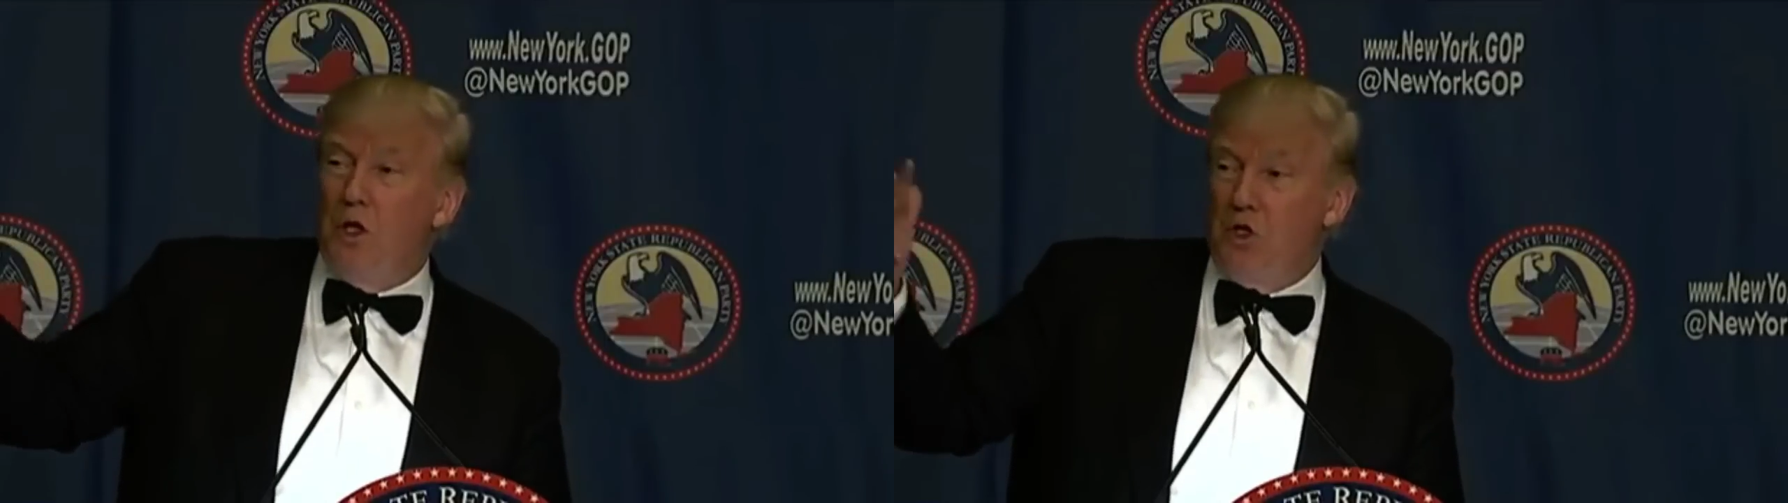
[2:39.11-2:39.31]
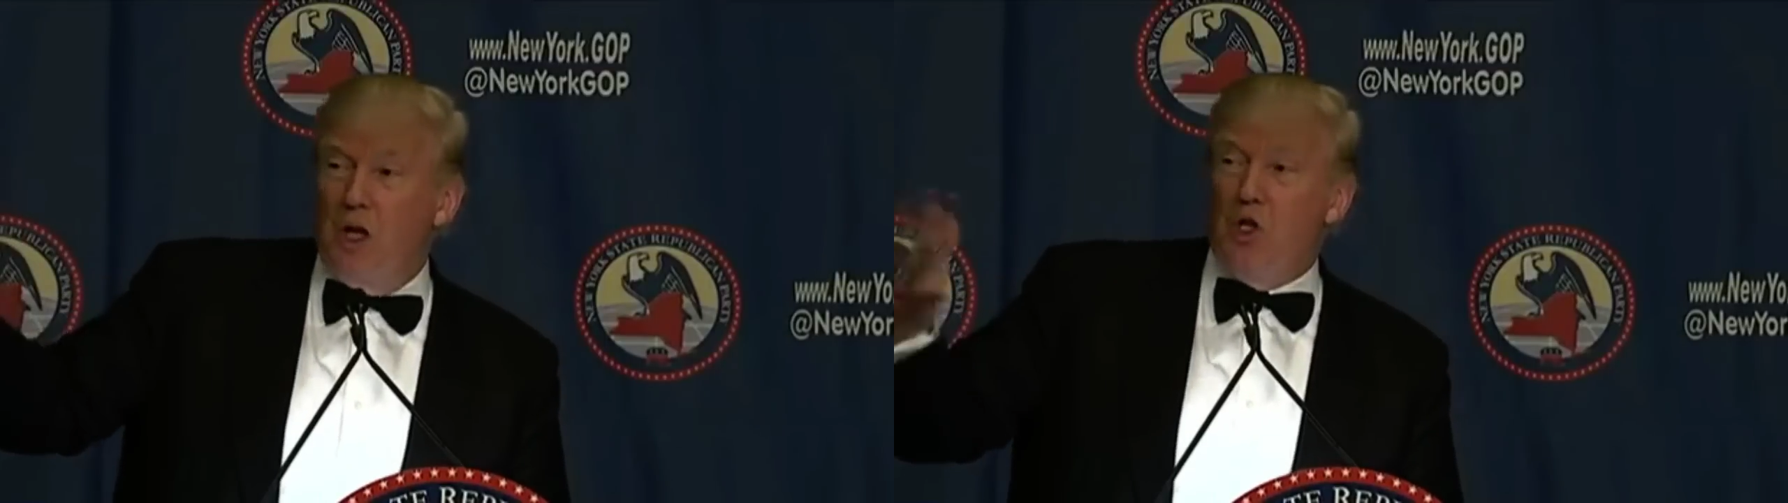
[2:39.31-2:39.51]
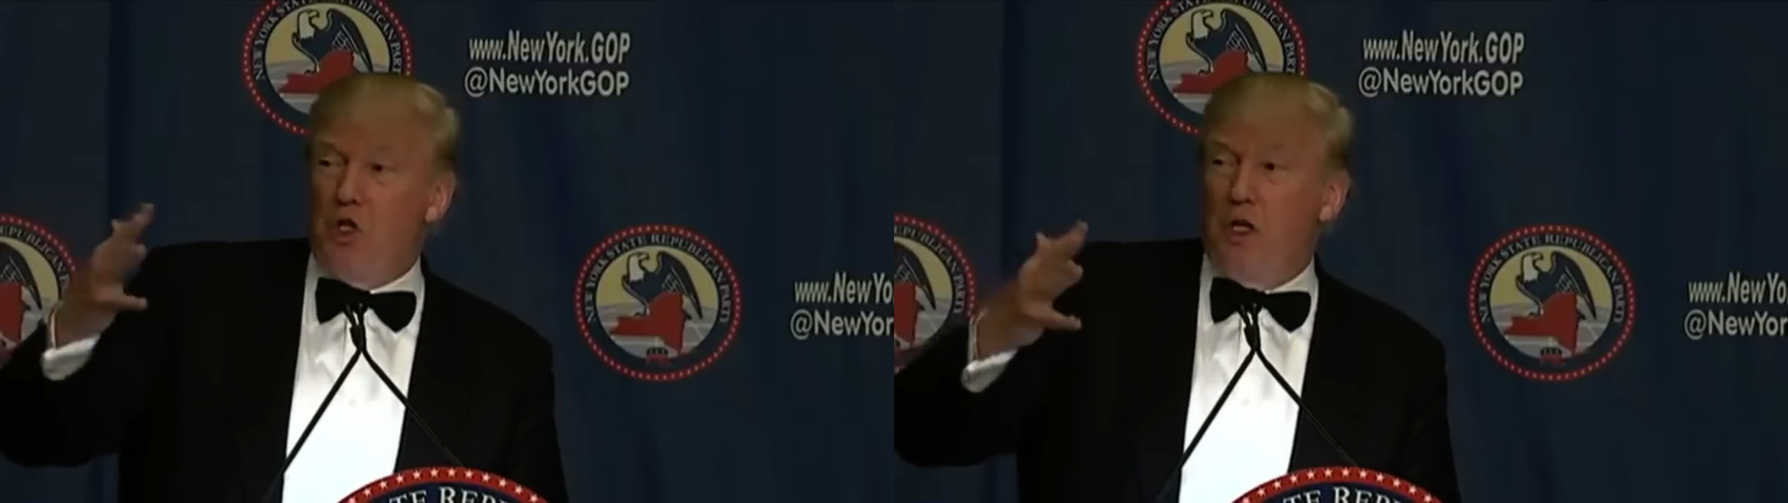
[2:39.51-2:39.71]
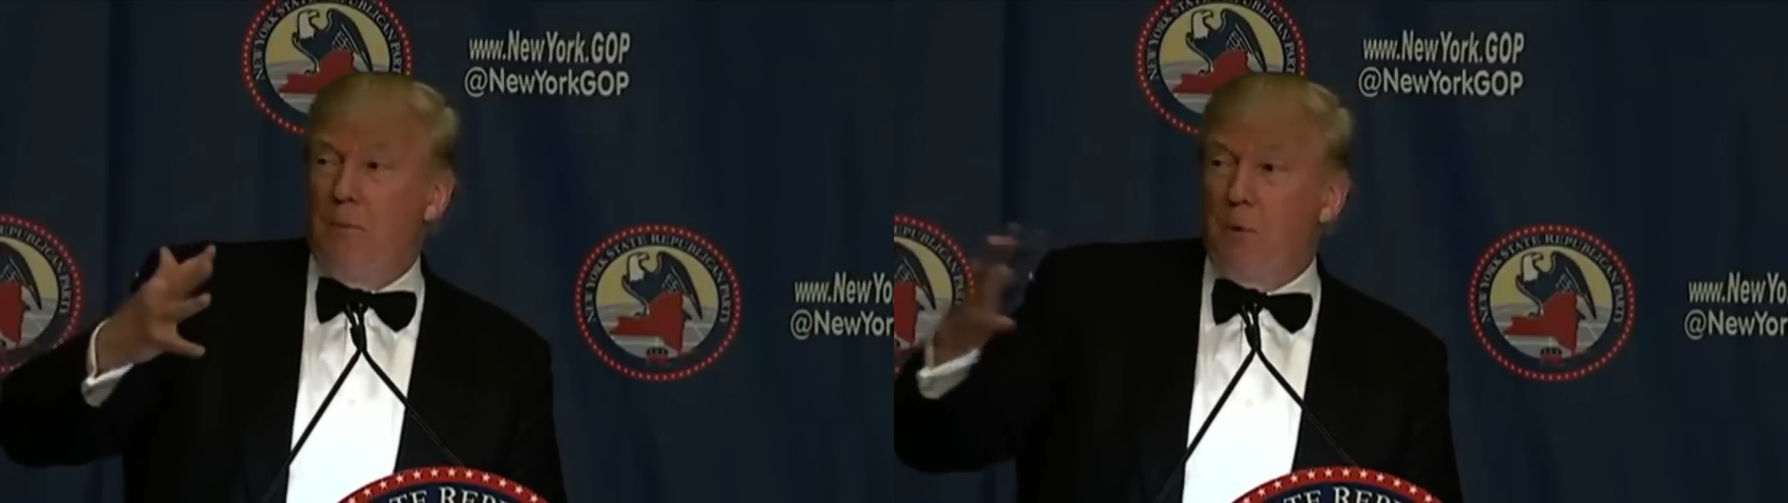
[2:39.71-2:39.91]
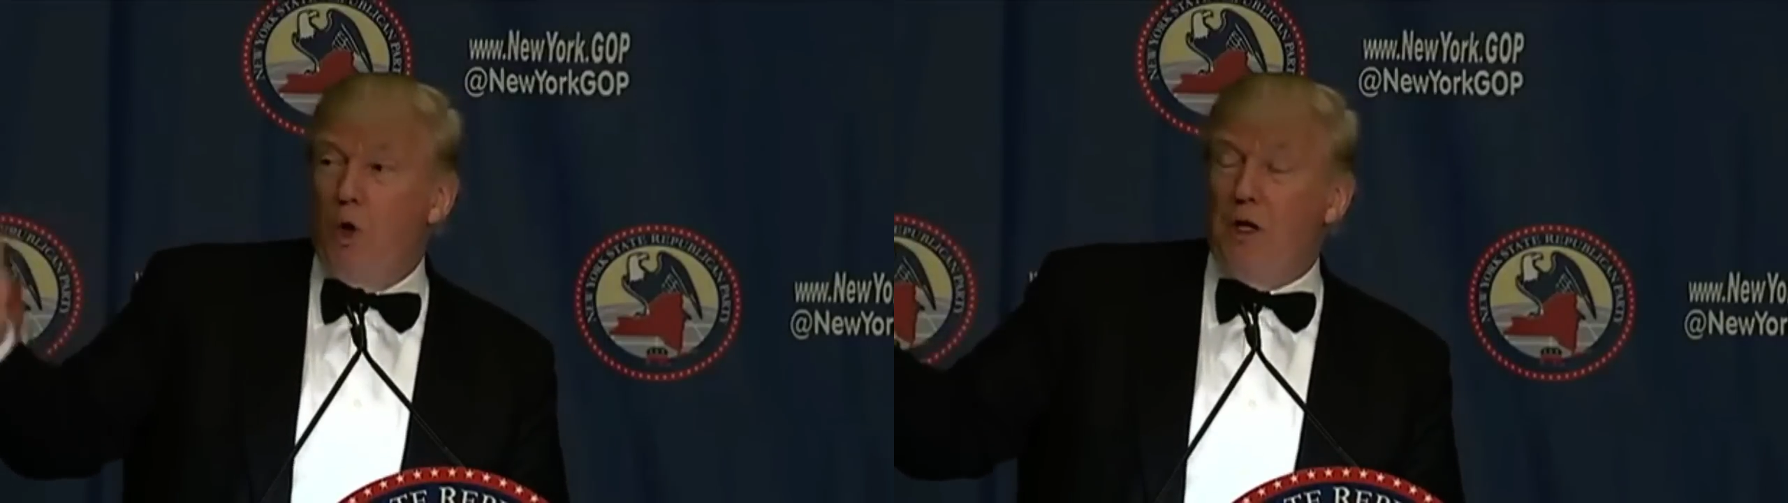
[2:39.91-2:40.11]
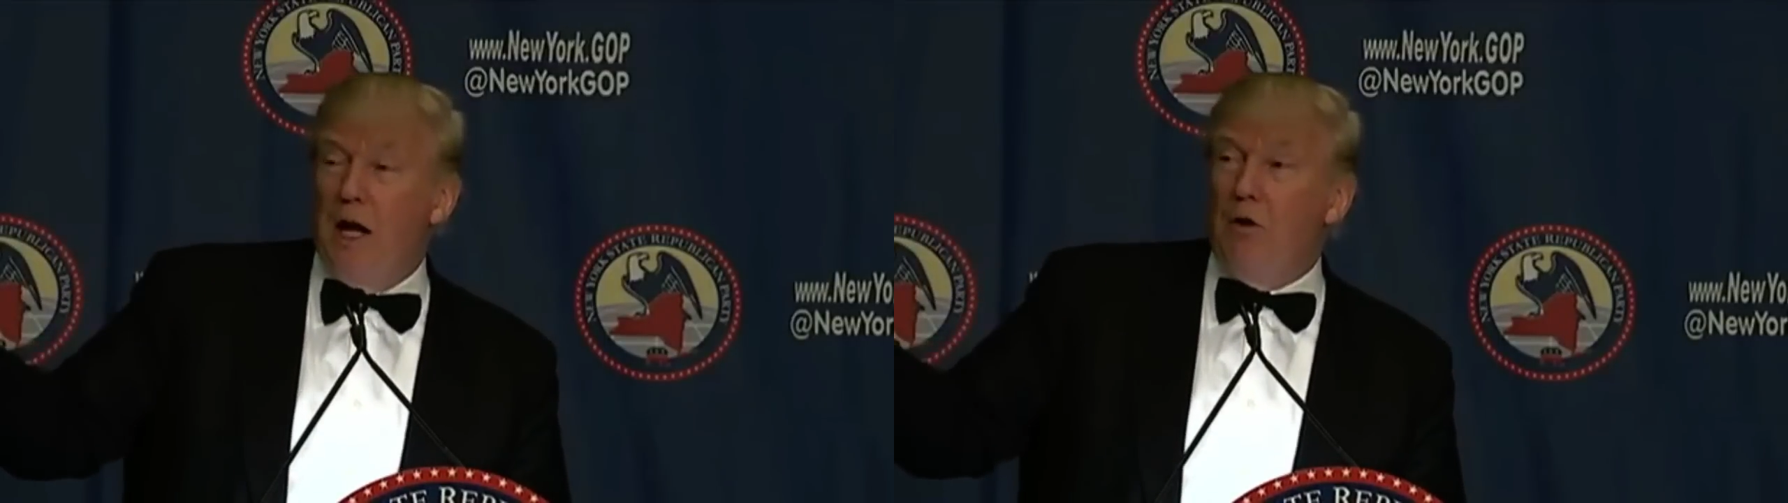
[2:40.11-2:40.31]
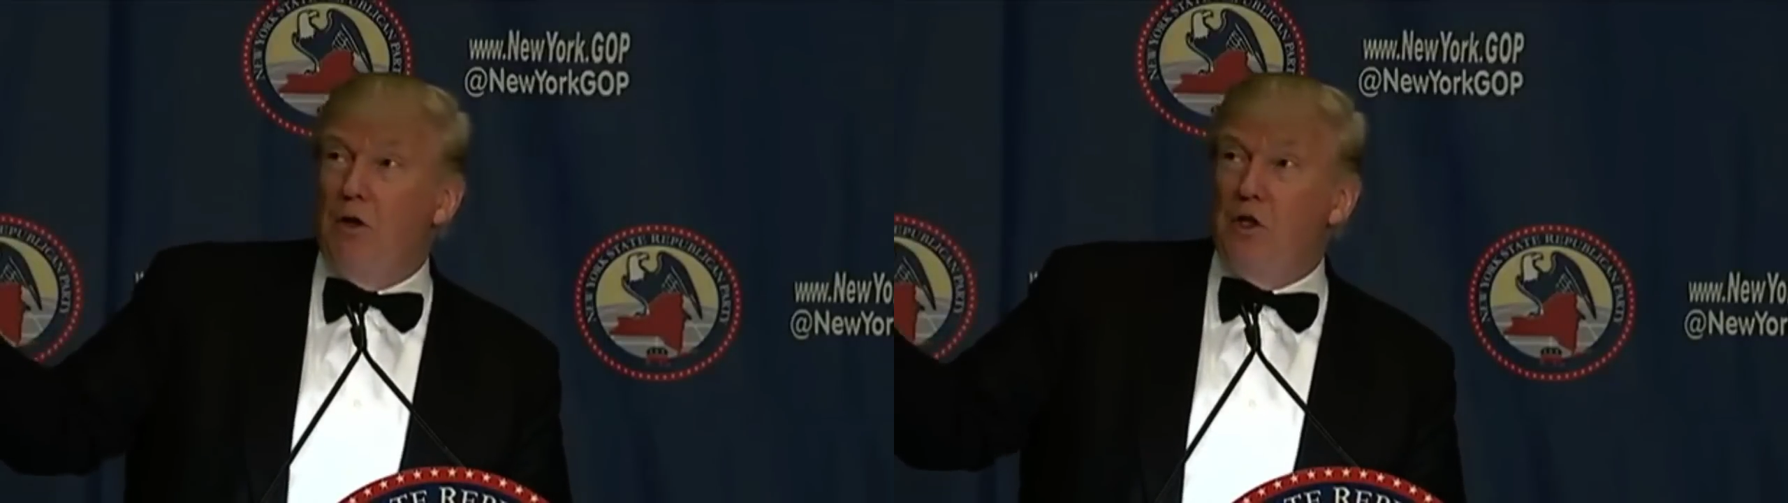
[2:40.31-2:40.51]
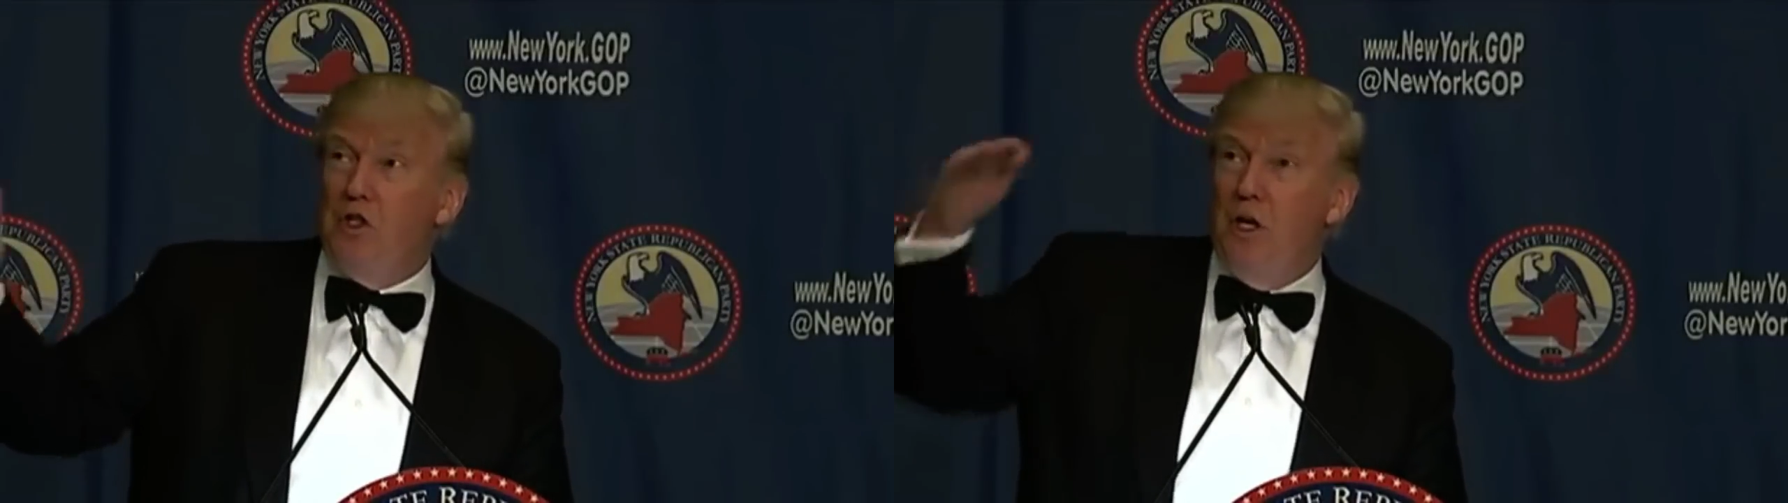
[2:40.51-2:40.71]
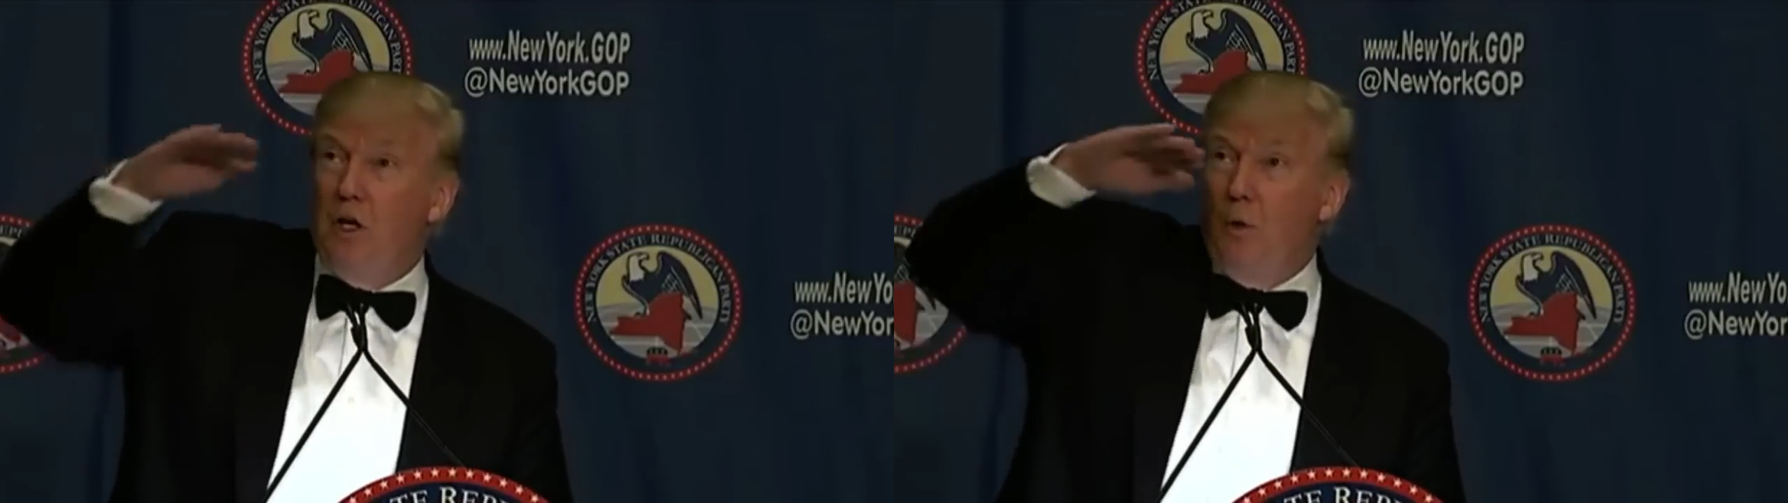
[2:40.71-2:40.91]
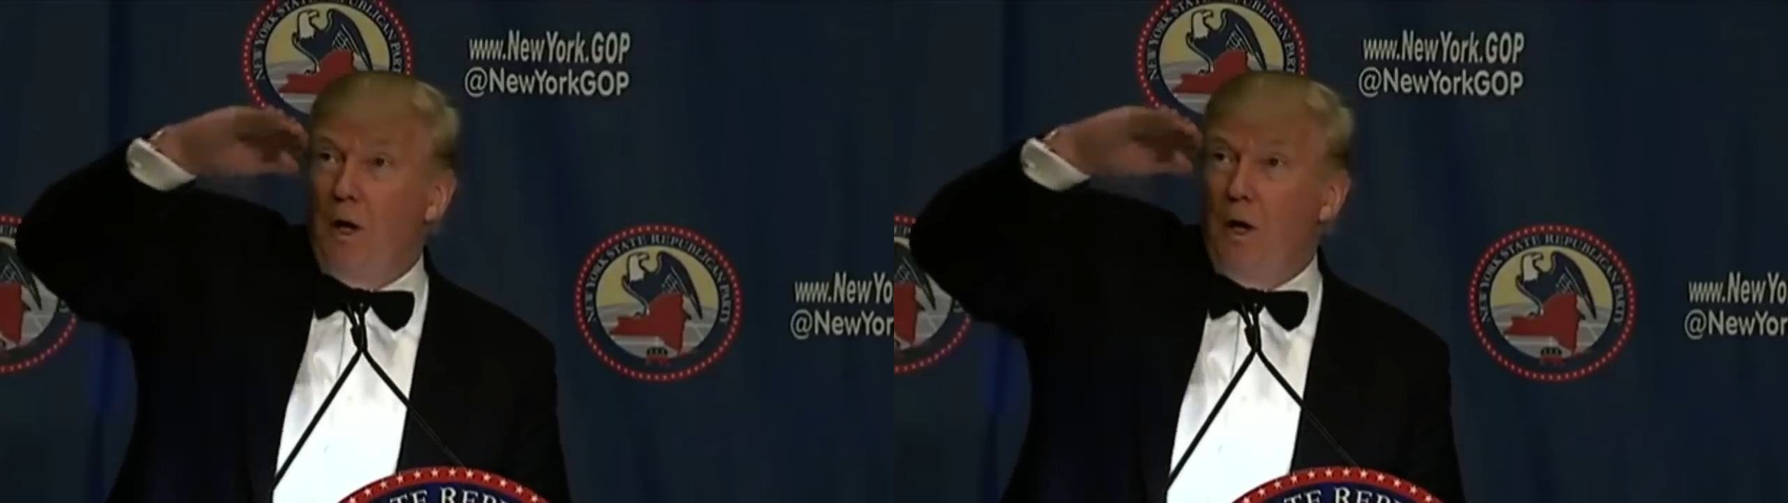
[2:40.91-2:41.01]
essentially brought down to the steel,